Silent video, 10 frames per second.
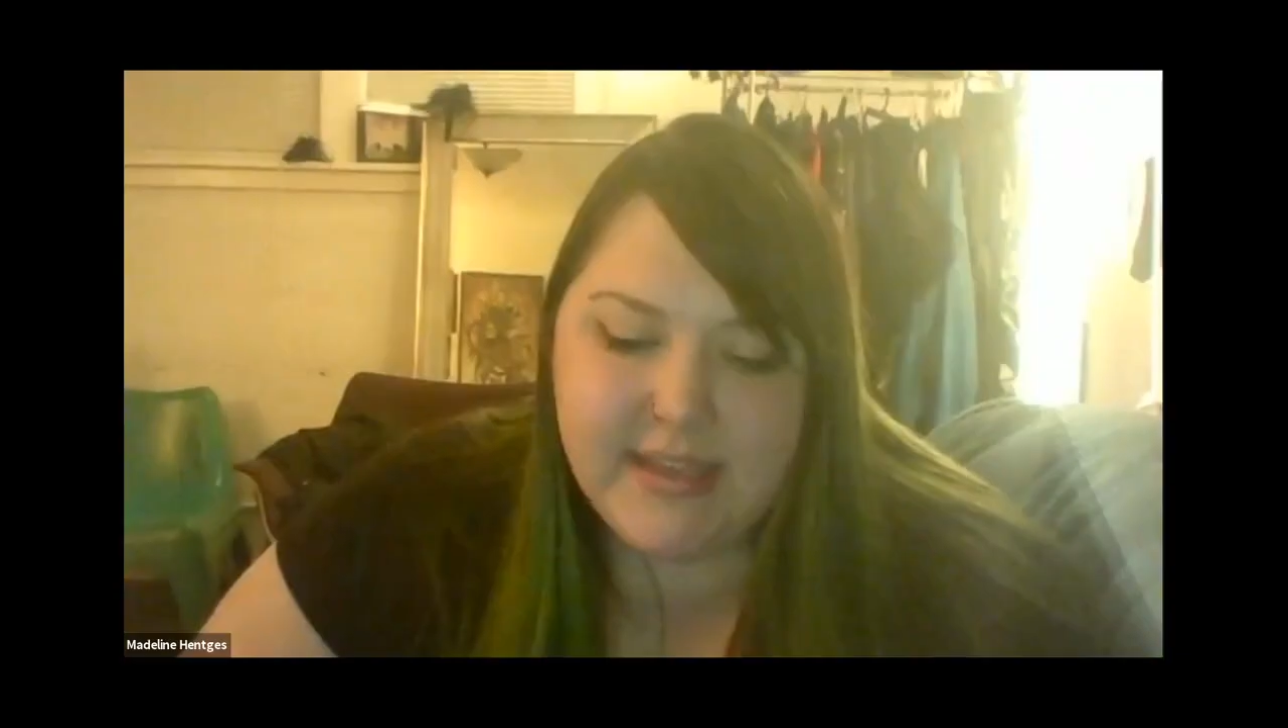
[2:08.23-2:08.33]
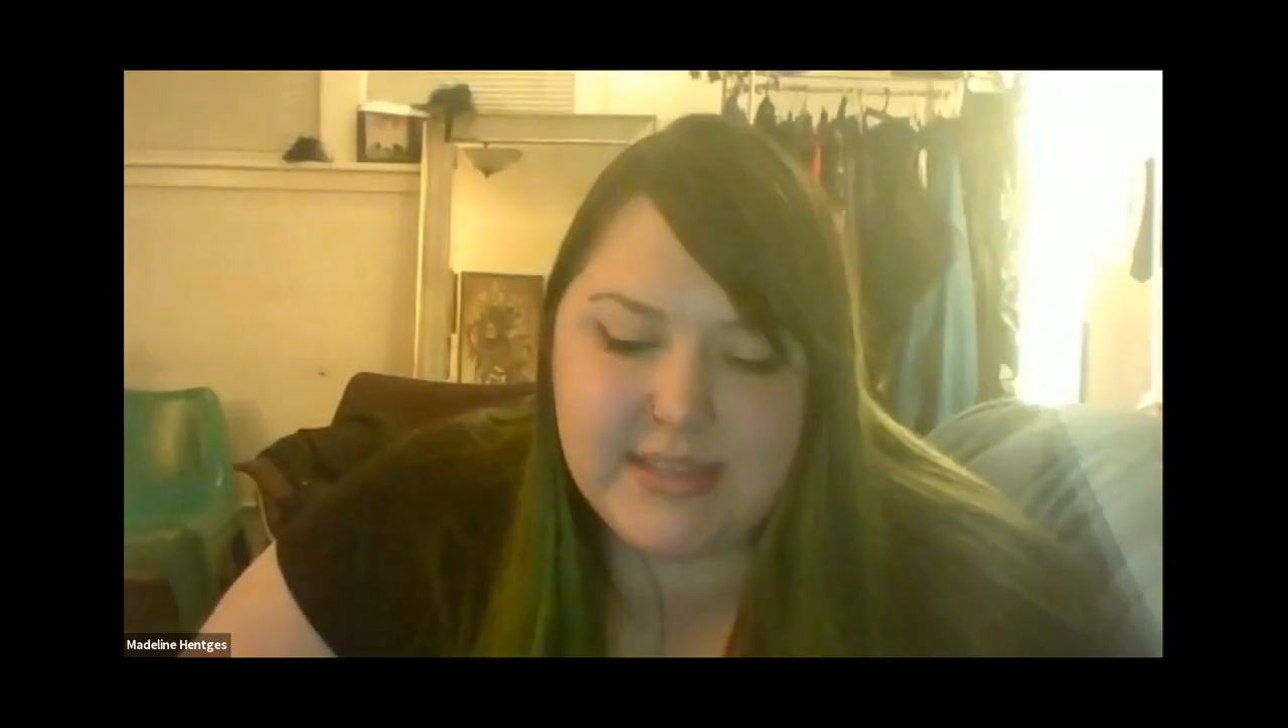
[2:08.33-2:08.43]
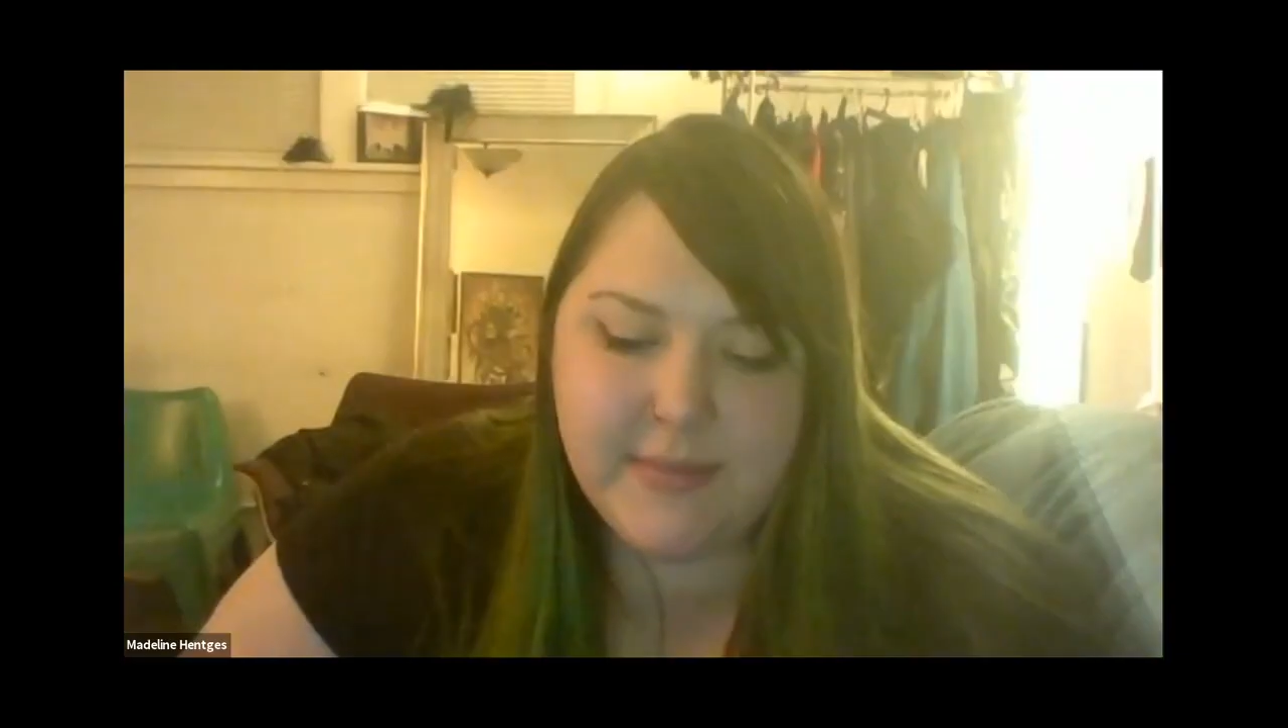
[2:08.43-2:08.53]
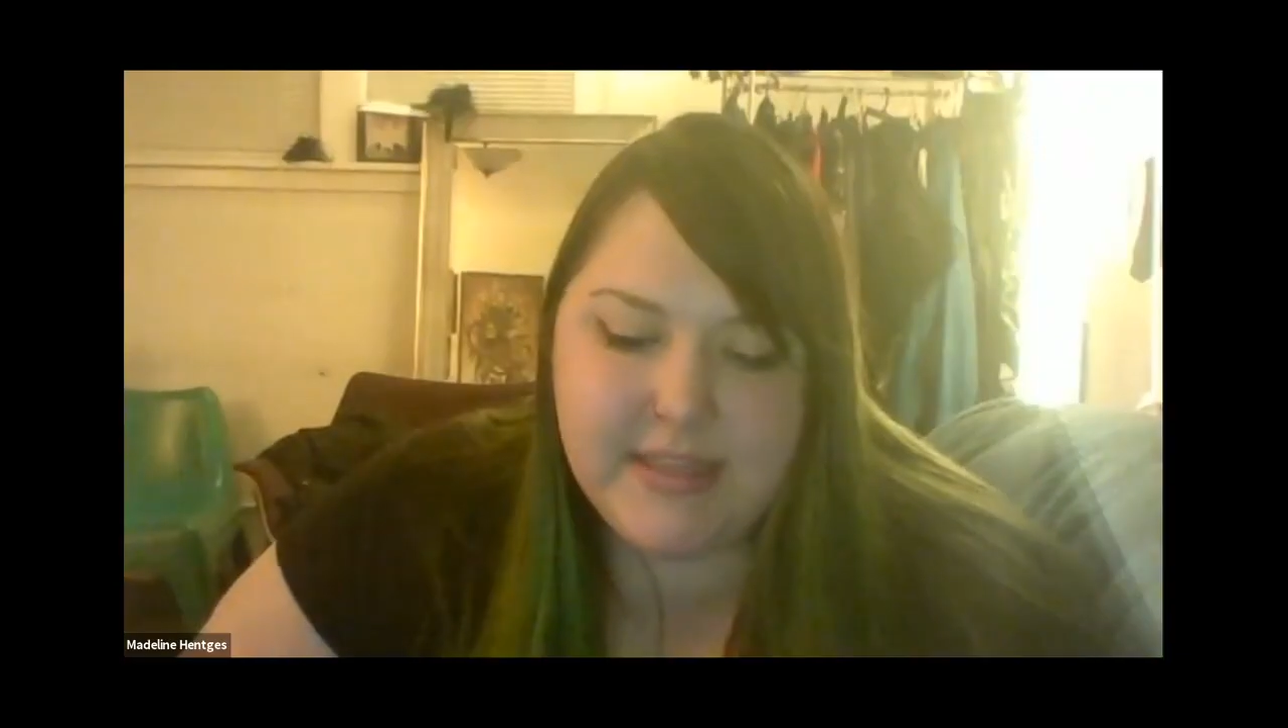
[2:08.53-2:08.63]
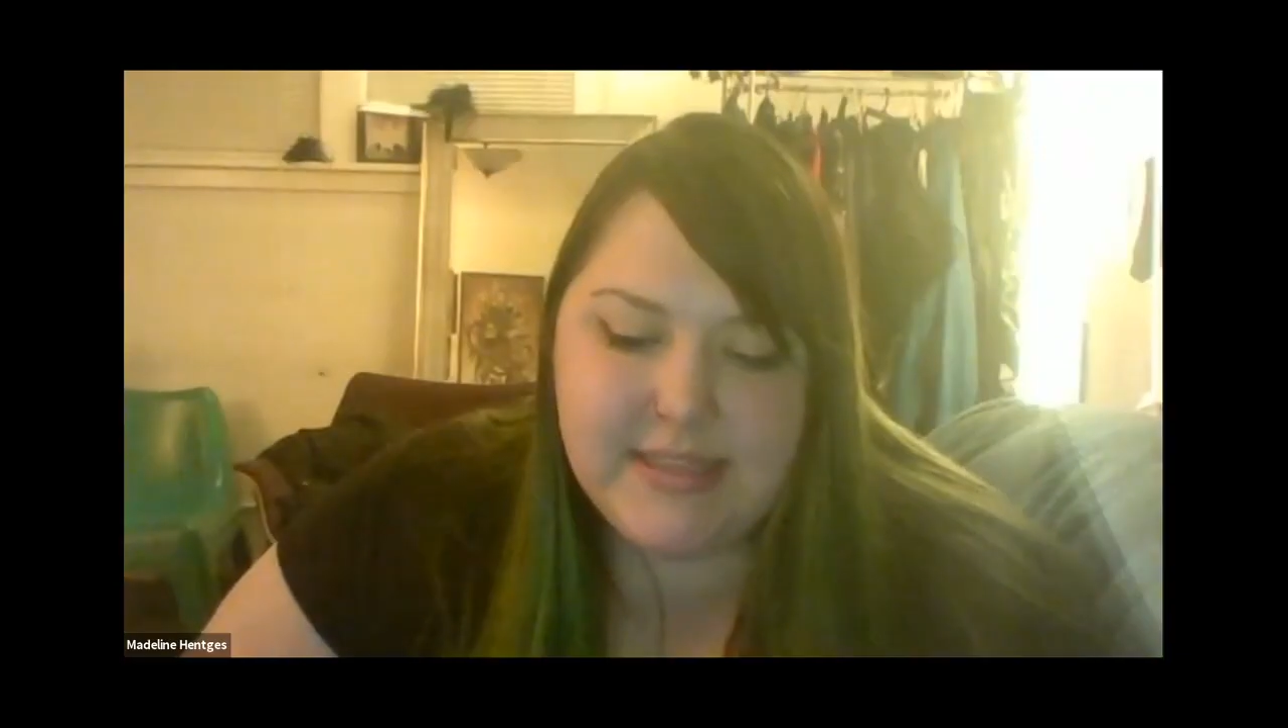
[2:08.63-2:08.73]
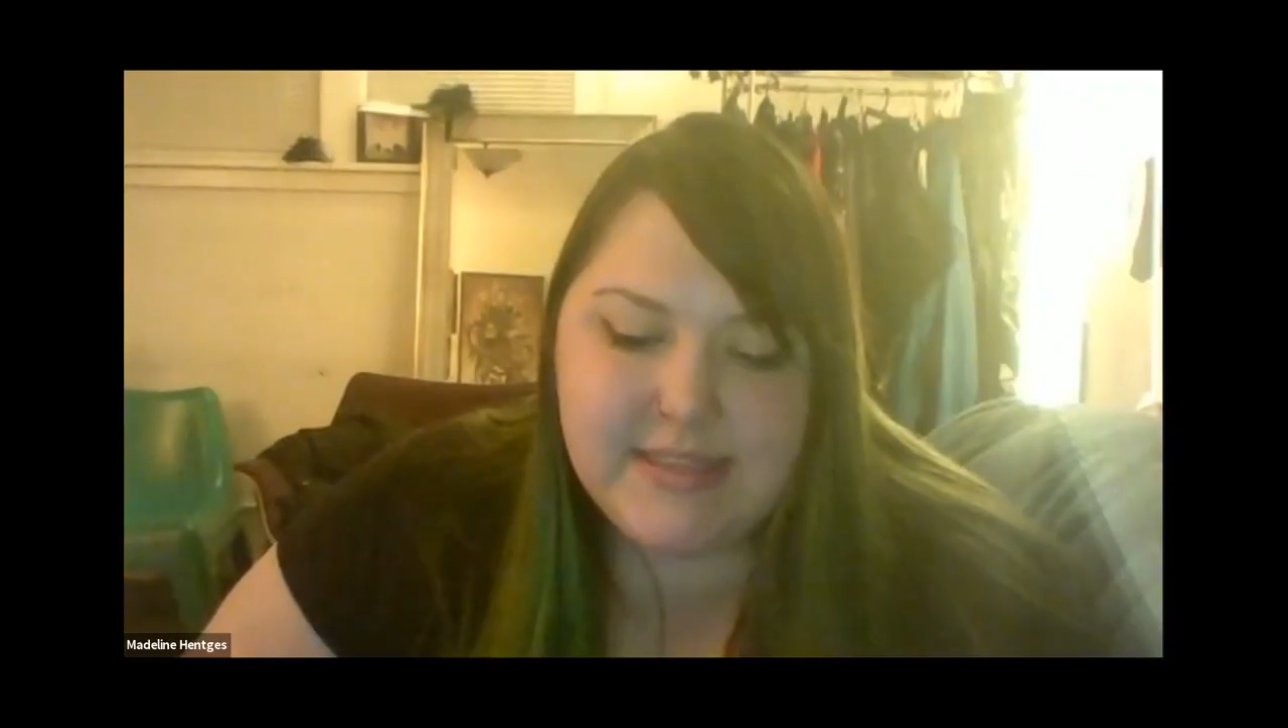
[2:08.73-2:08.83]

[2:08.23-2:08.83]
in case somebody